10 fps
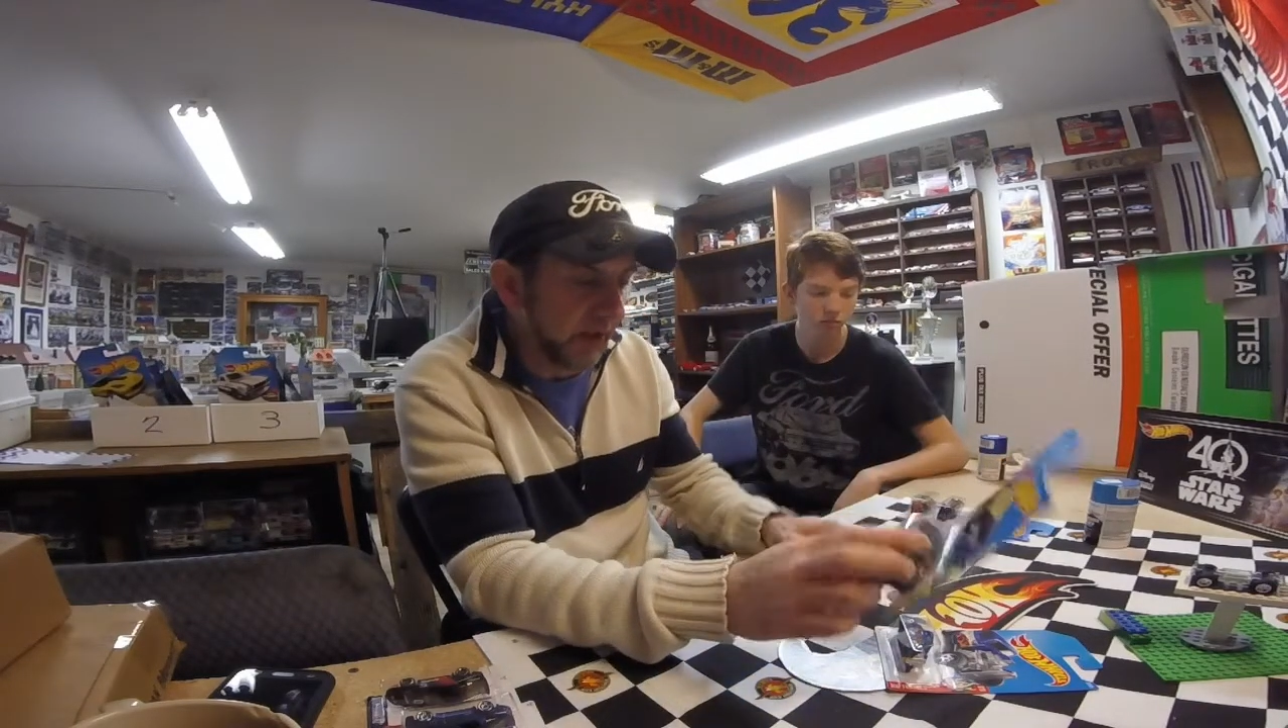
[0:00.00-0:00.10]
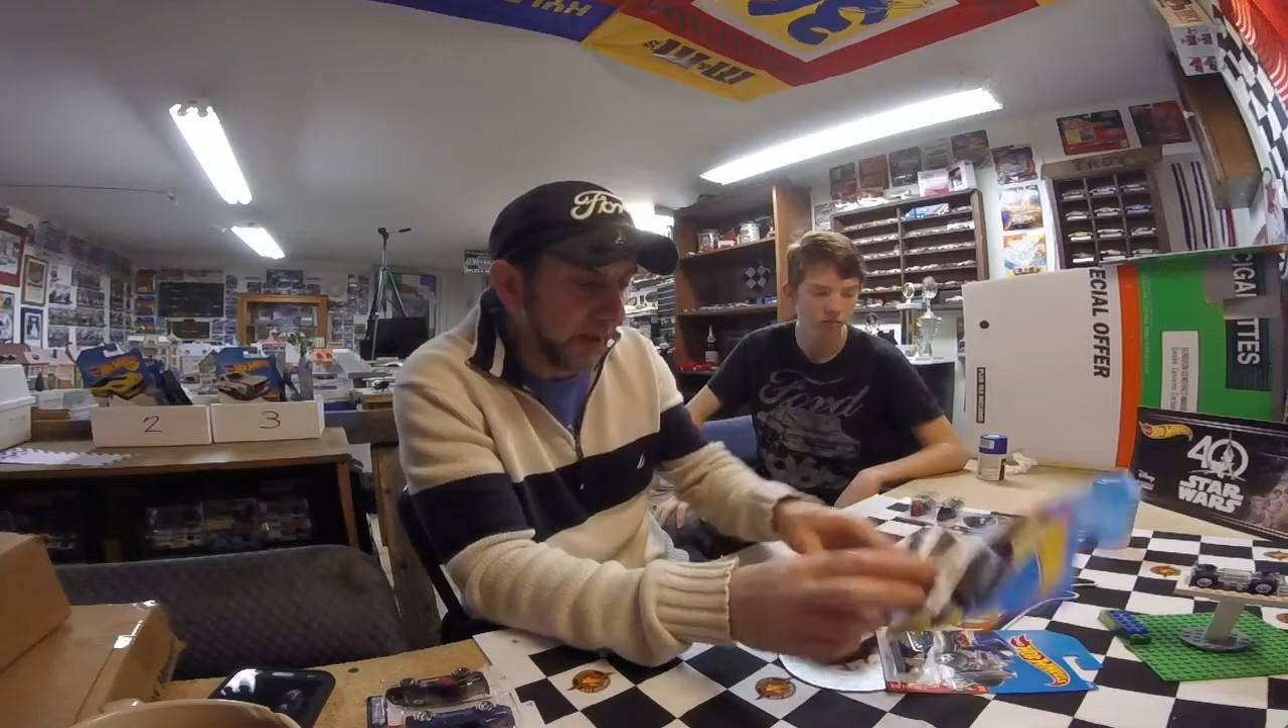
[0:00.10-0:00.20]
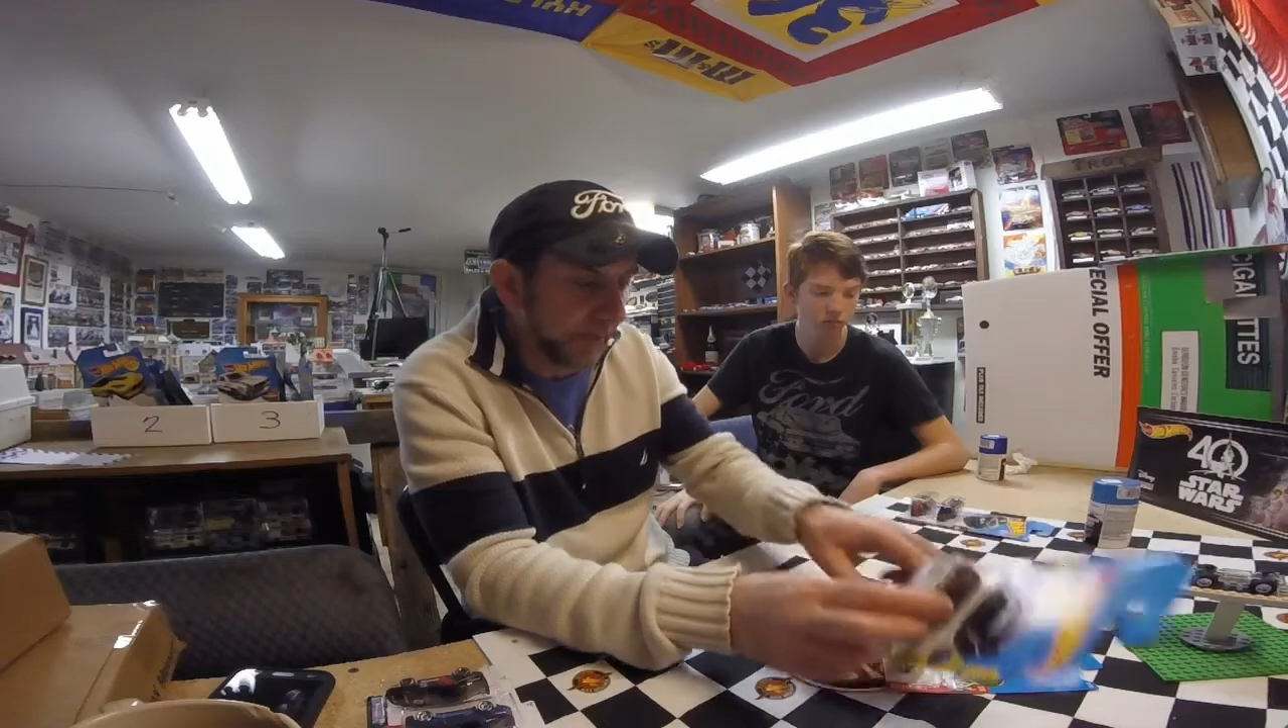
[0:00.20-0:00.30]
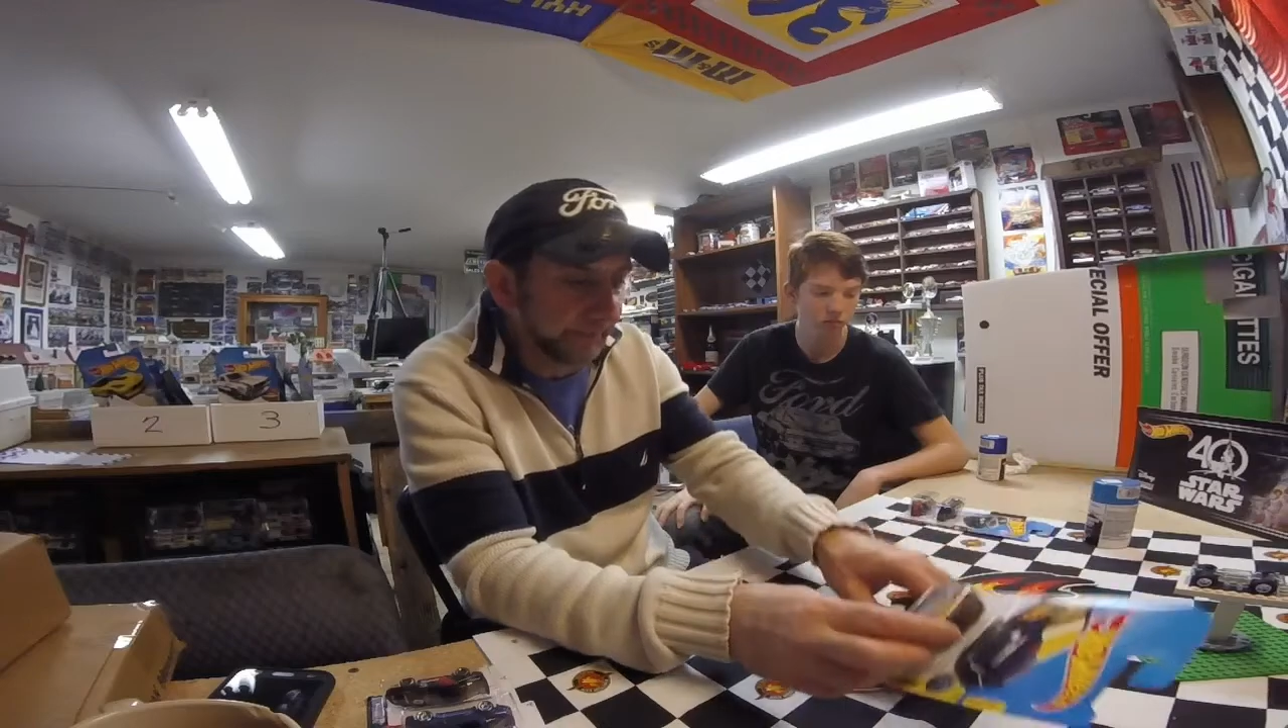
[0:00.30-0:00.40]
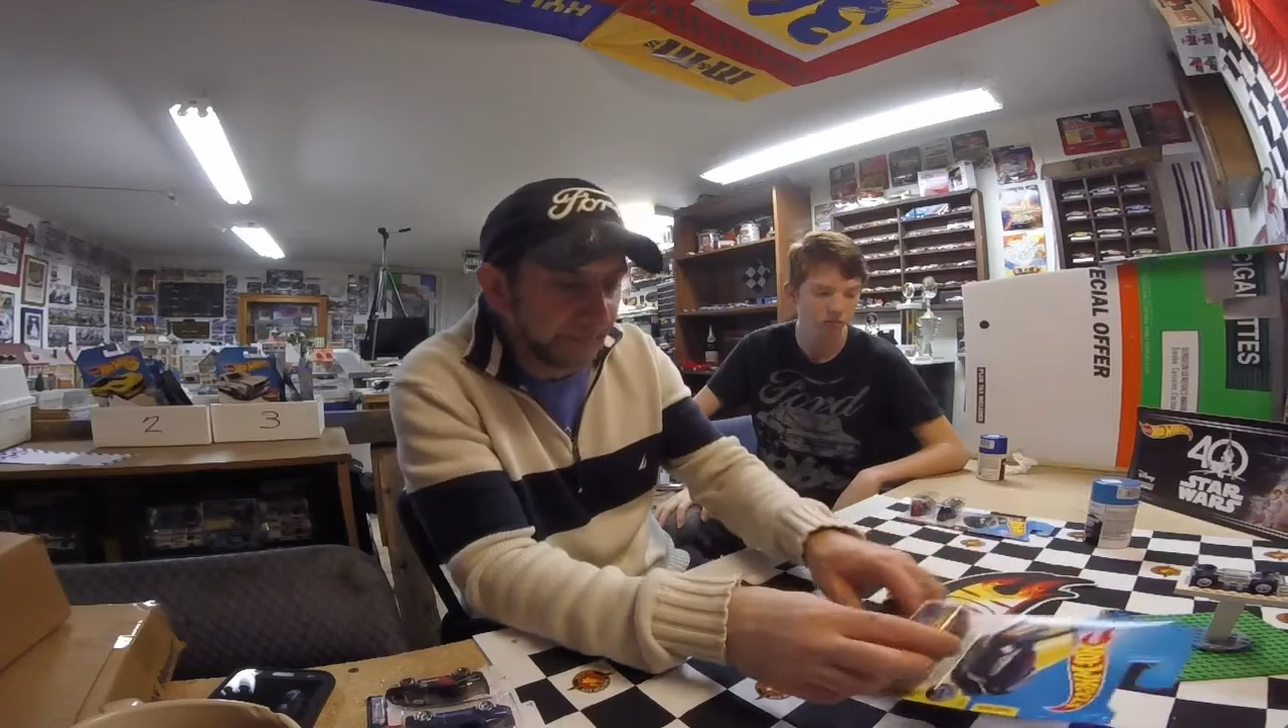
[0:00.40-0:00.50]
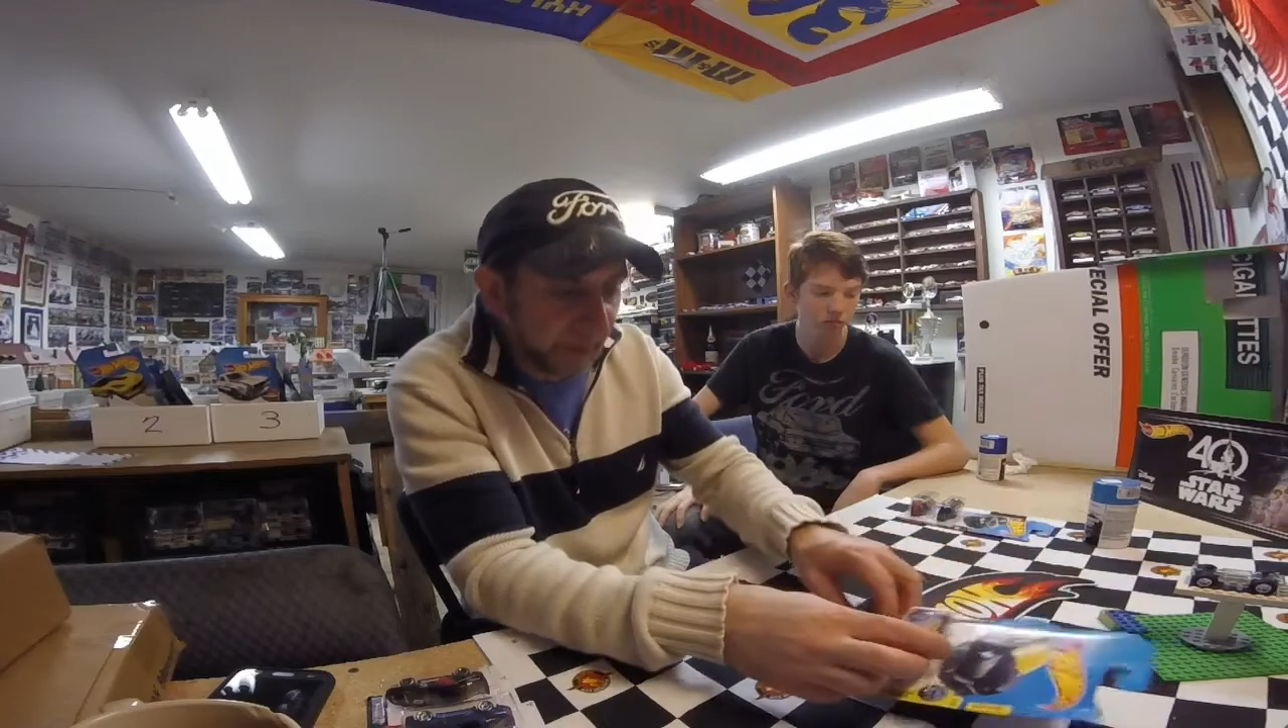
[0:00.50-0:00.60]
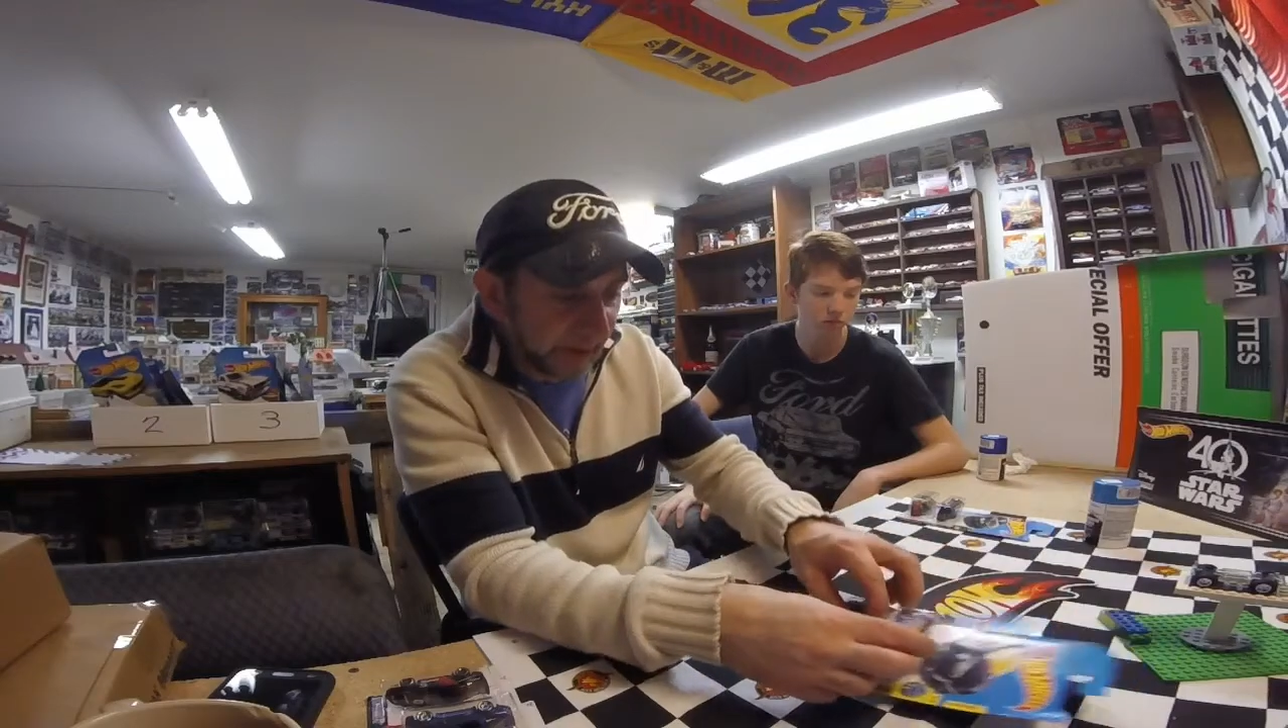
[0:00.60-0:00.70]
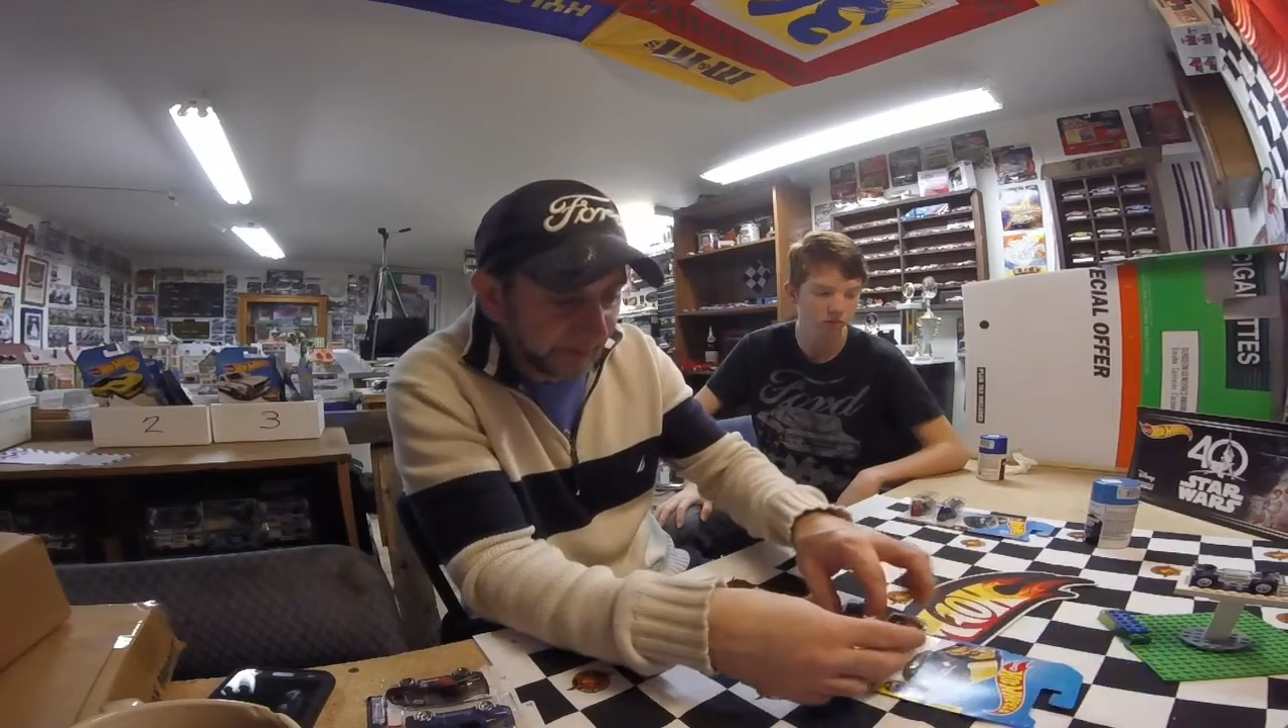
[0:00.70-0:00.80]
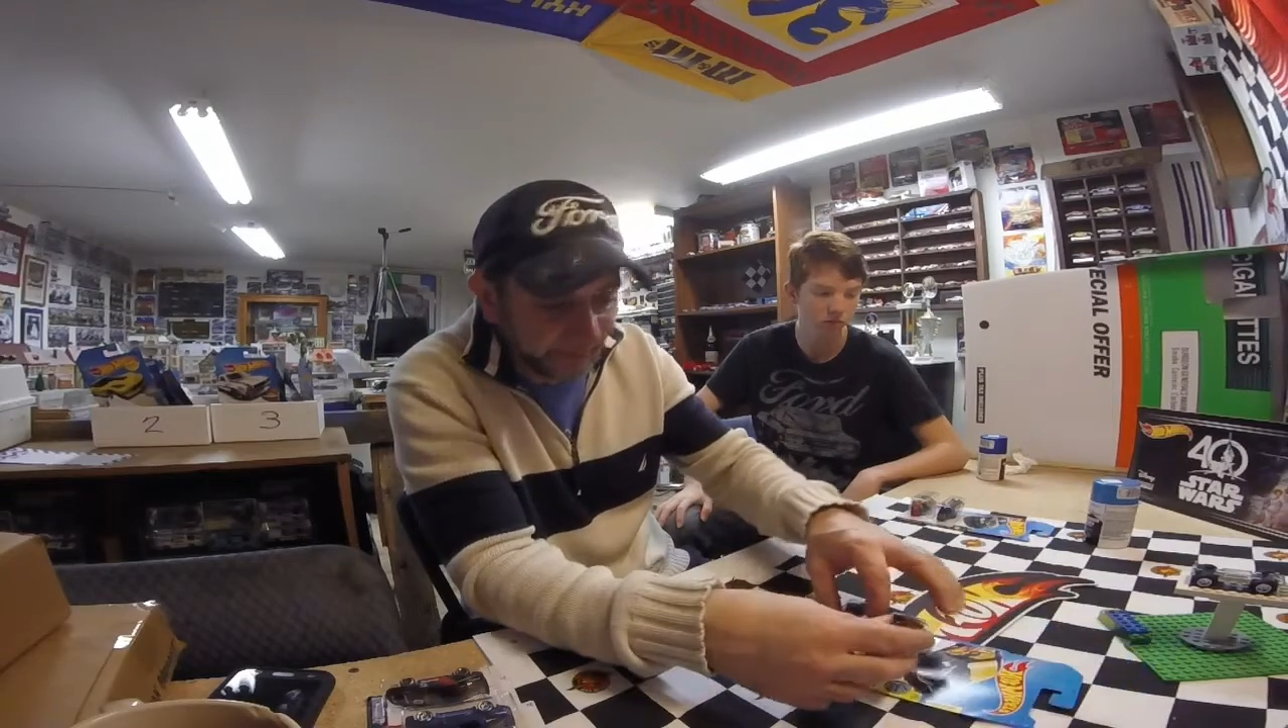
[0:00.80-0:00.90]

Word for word: it up, but